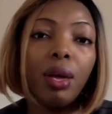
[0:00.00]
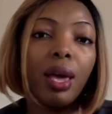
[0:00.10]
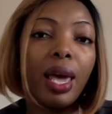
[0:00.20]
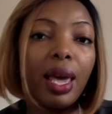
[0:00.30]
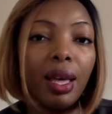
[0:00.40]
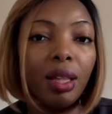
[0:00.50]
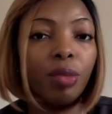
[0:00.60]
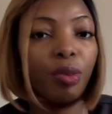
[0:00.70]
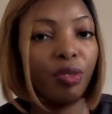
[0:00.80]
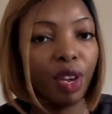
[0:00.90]
health
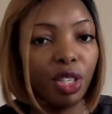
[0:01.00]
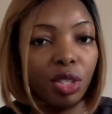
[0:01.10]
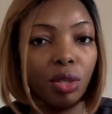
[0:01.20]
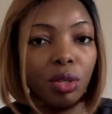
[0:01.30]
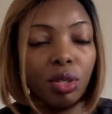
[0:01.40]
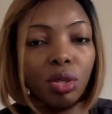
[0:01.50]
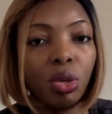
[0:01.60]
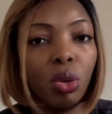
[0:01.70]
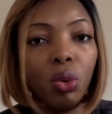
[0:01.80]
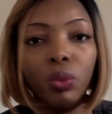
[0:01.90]
professionals.
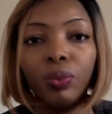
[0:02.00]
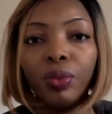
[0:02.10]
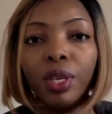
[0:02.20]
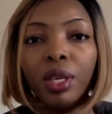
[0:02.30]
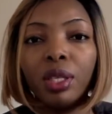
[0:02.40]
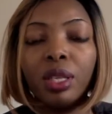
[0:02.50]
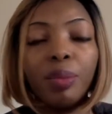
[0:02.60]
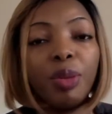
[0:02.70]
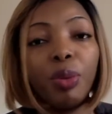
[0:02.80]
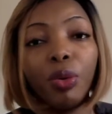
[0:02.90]
So some
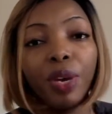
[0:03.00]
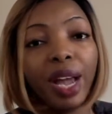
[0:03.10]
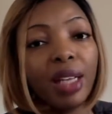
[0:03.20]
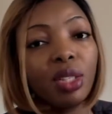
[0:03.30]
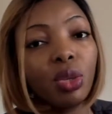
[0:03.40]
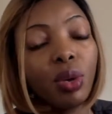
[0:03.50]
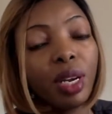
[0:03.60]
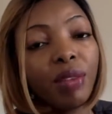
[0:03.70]
people react to it.